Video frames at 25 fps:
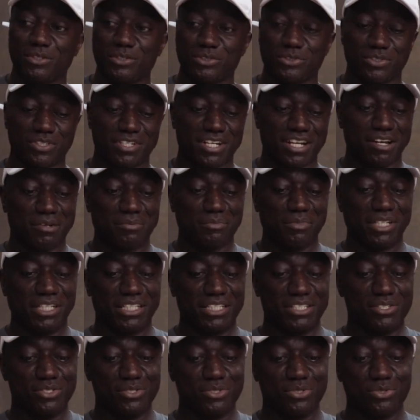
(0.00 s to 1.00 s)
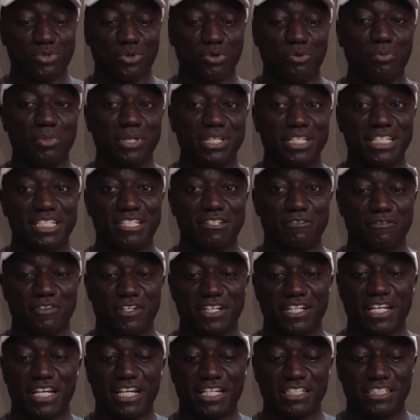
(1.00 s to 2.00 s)
also come in so many
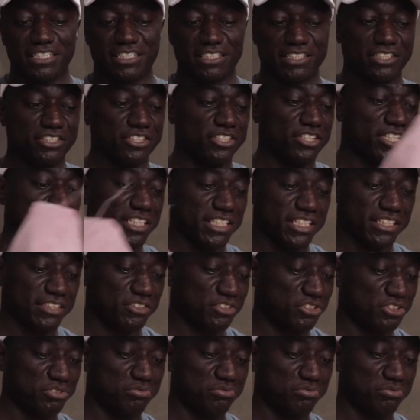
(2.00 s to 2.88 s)
different colors. You can